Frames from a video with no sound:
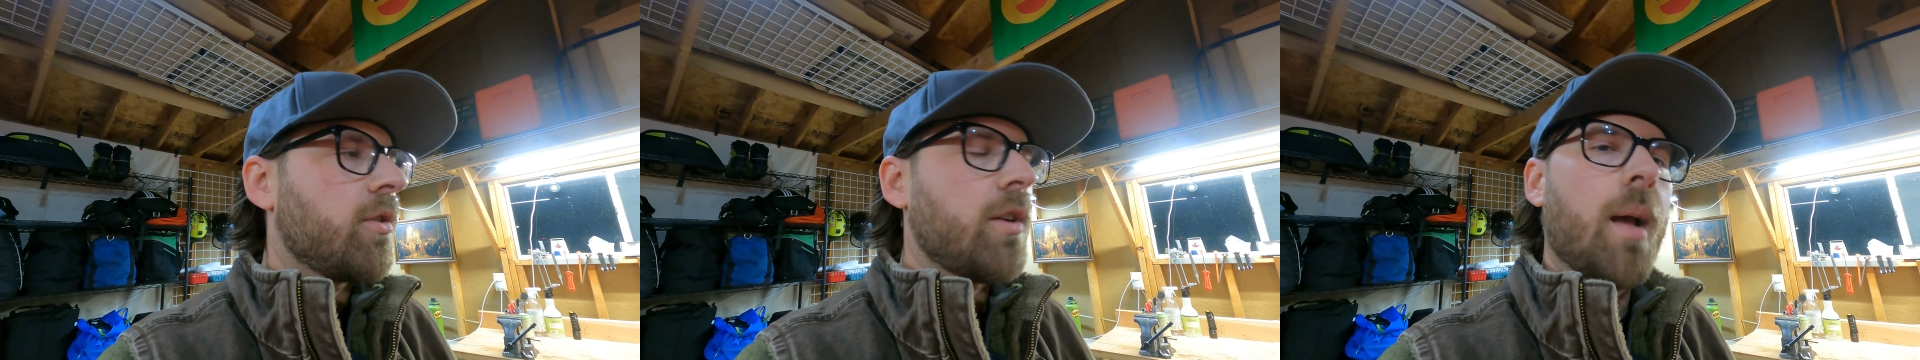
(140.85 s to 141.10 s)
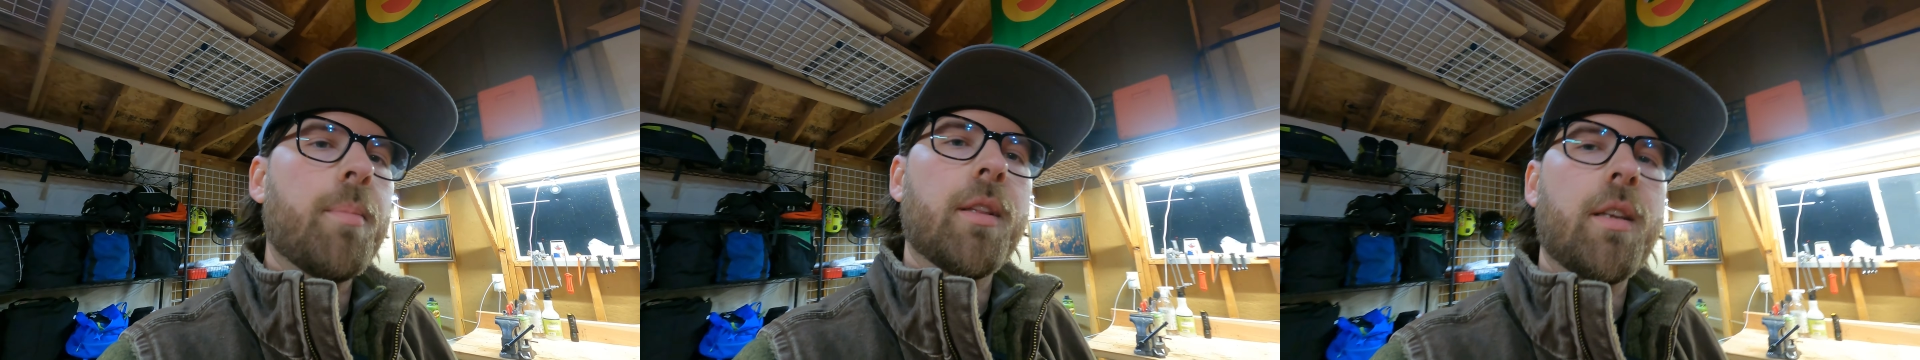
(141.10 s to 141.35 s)

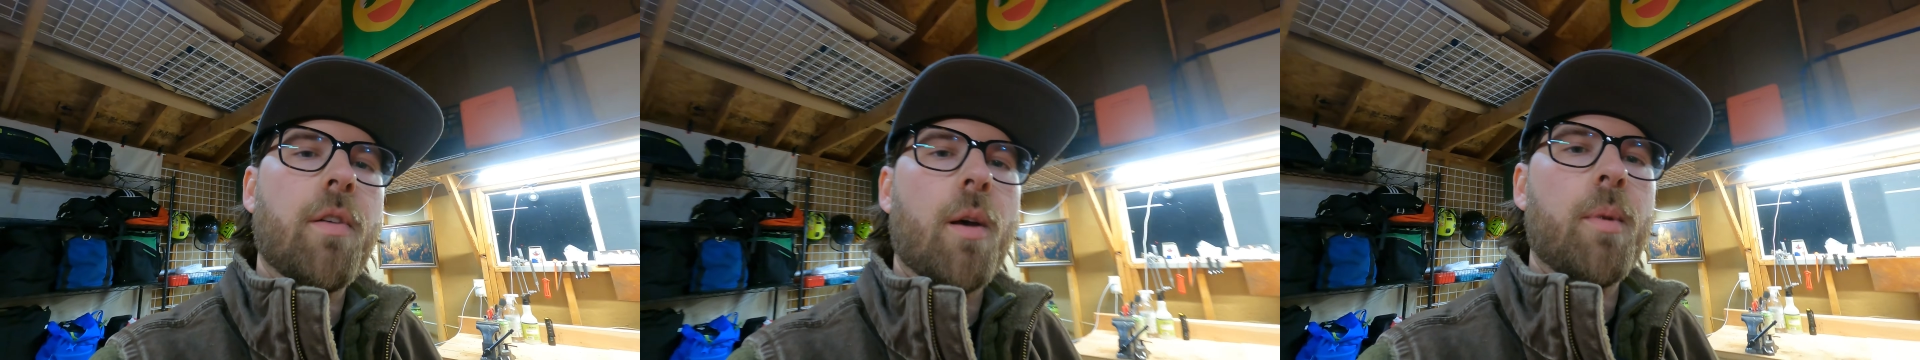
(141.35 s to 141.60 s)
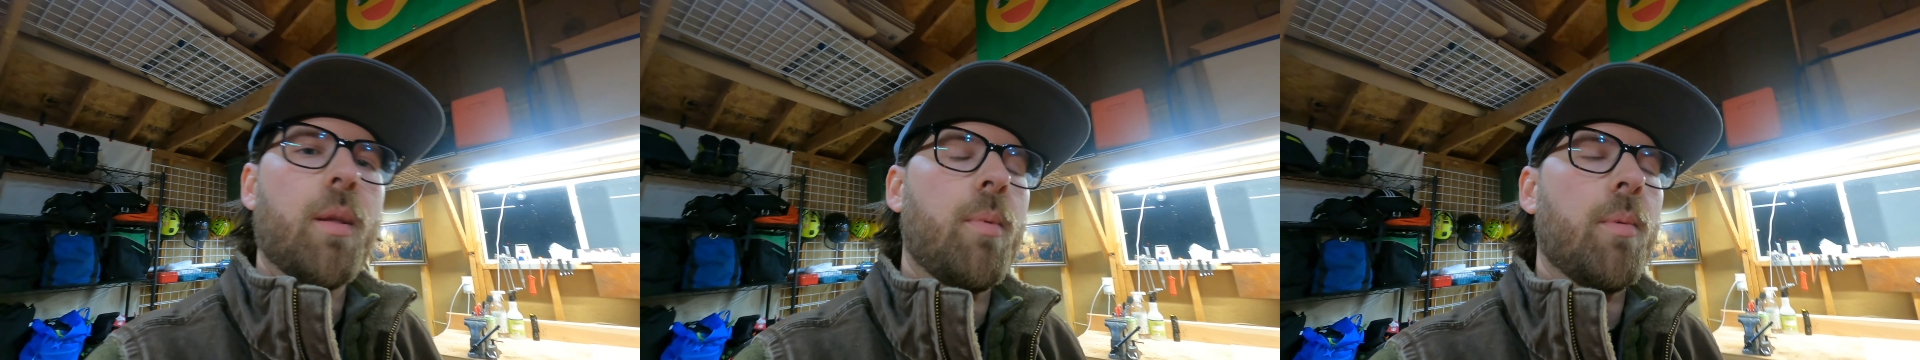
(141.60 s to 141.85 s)
could not believe
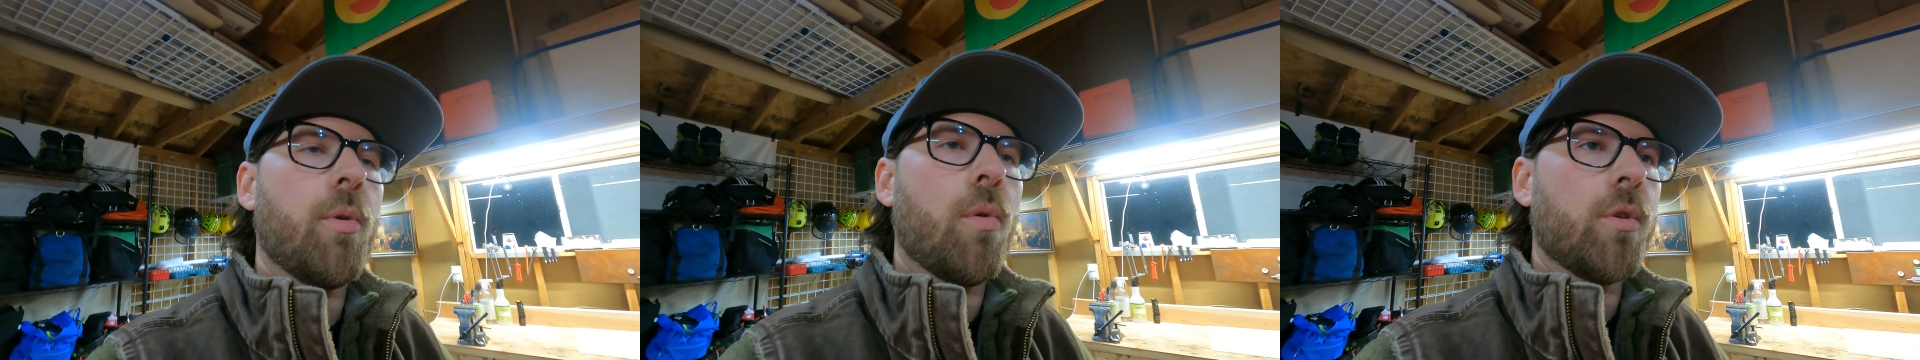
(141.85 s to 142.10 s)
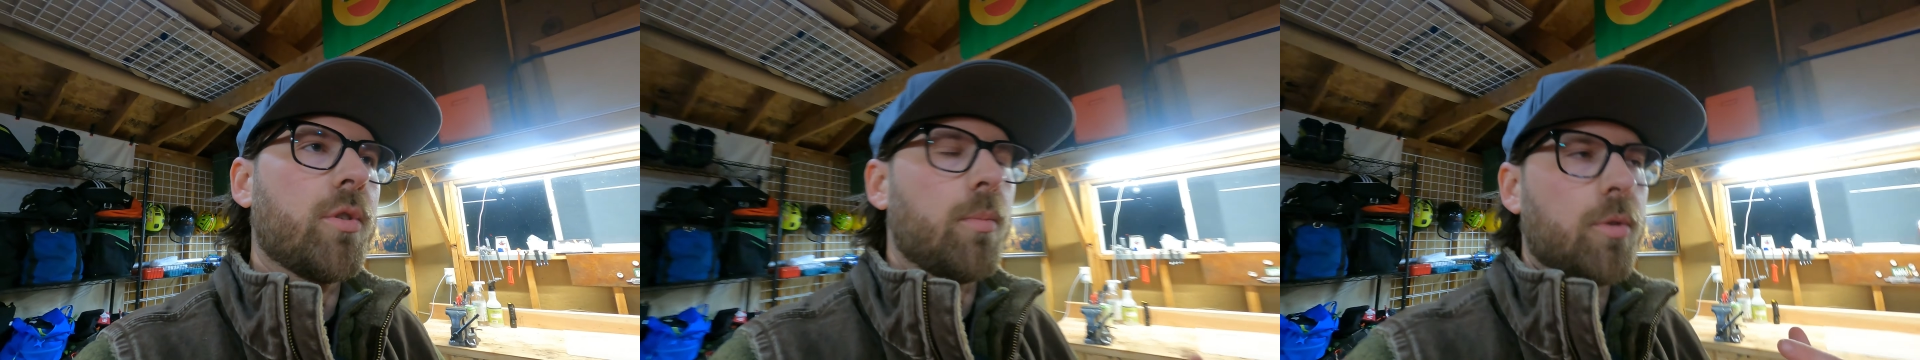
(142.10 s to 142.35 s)
how many people
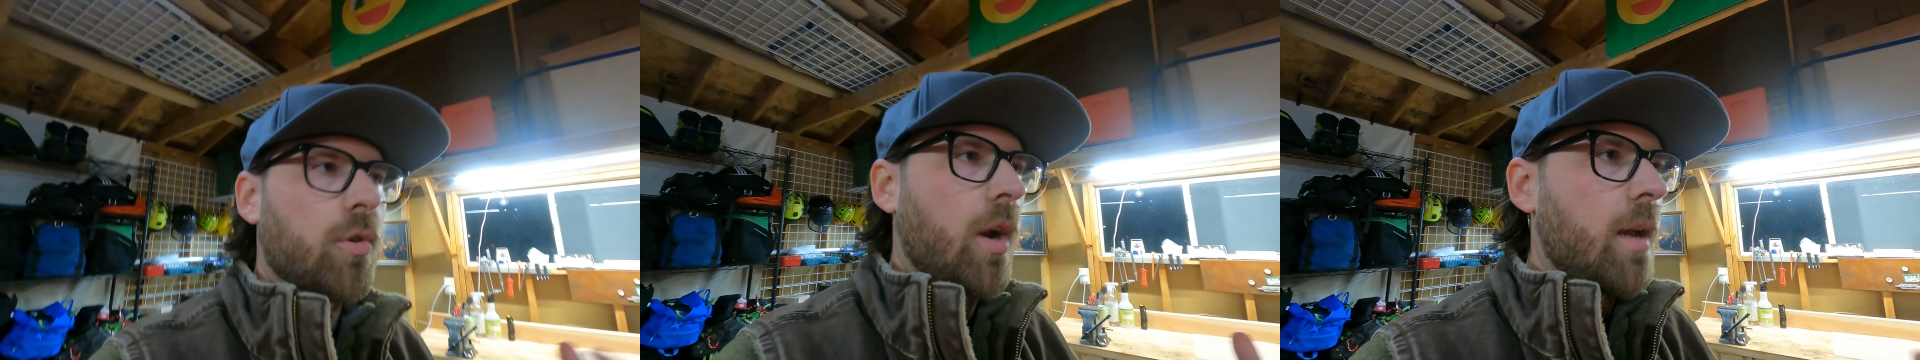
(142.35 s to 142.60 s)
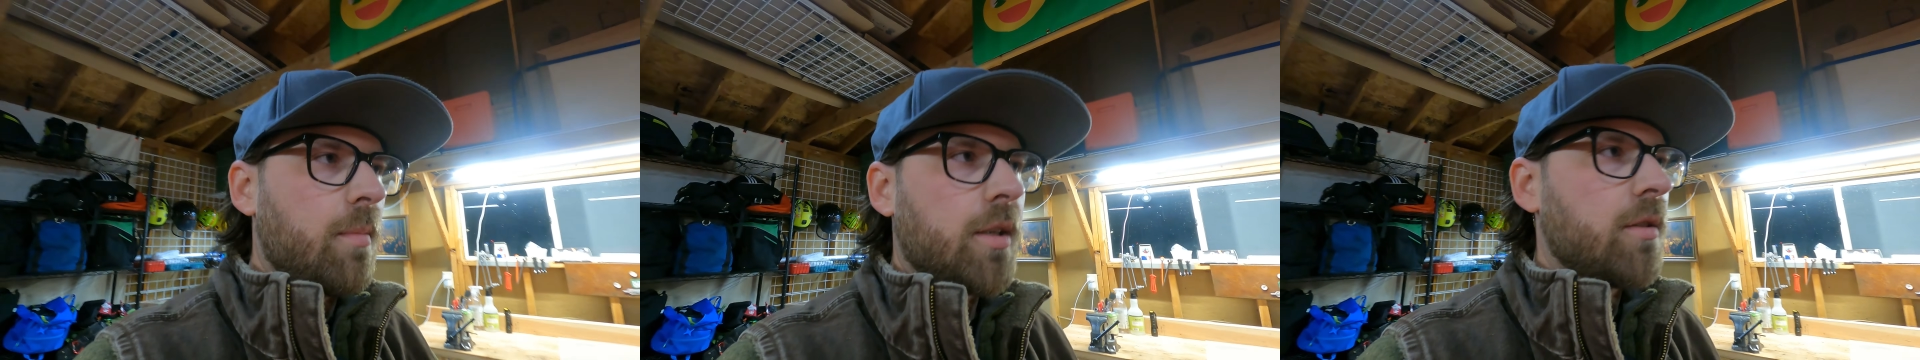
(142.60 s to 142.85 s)
were
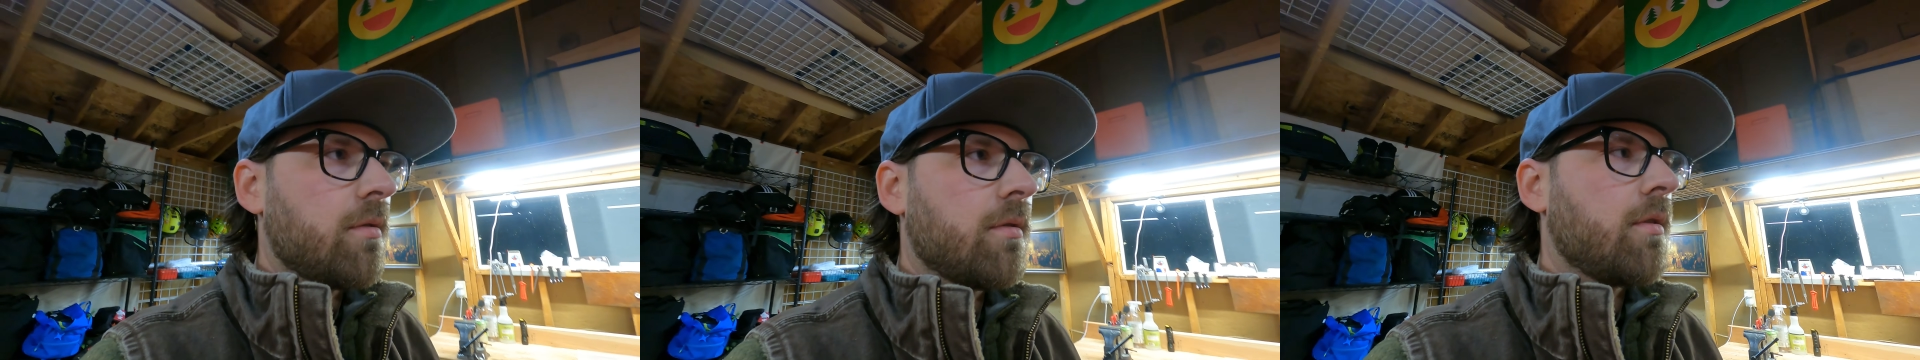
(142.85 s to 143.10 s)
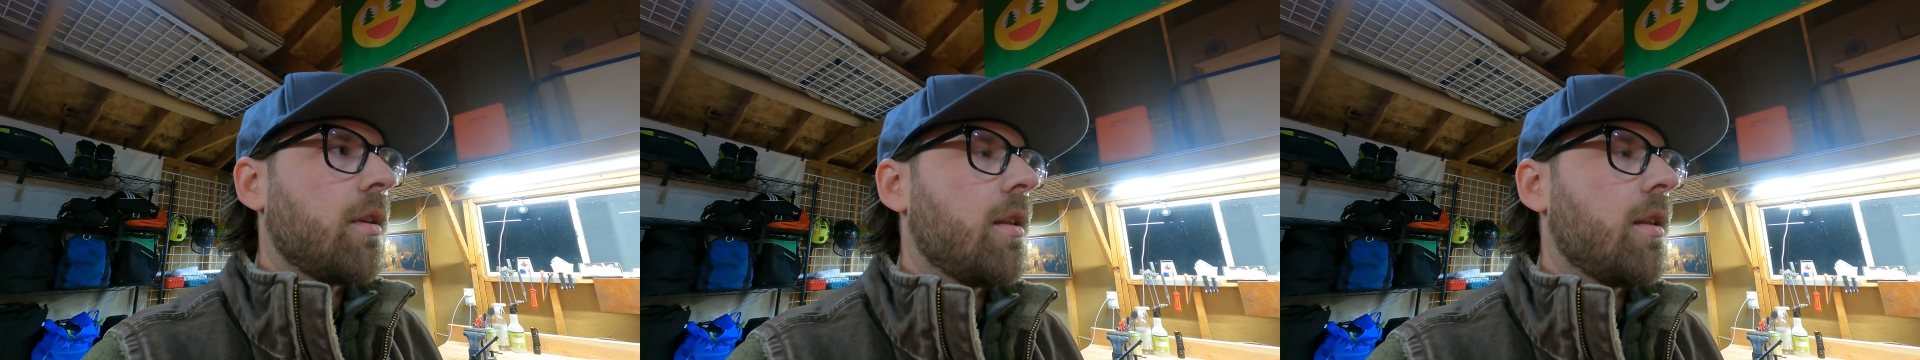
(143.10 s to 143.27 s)
subscribing